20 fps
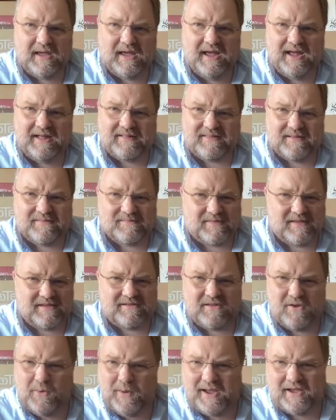there's
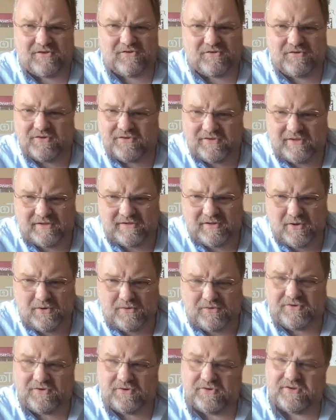no extras, there's no
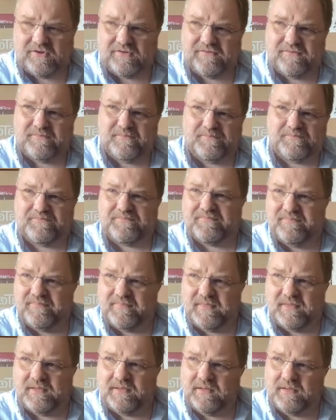sort of
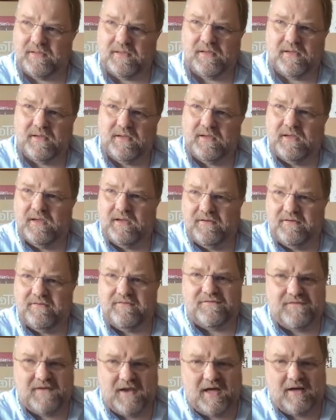
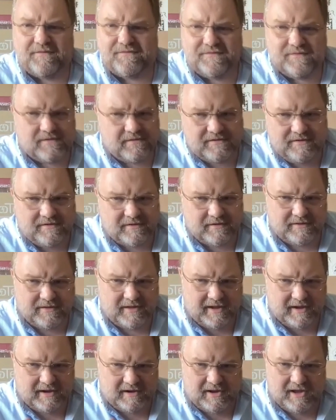fluff to the
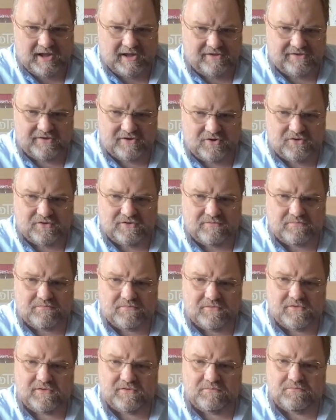thing. It's a good
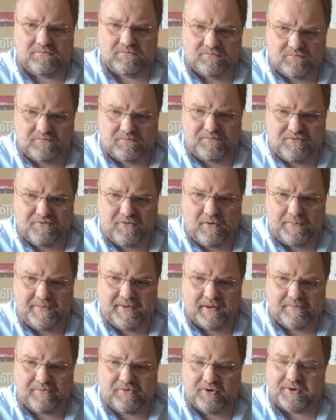
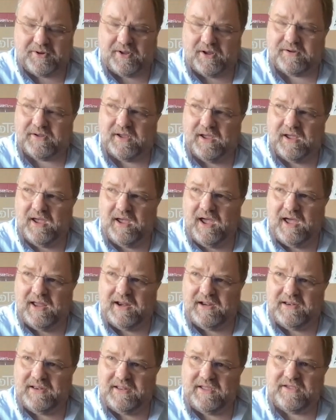proper product. And
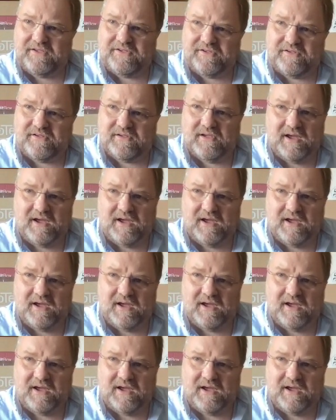in this,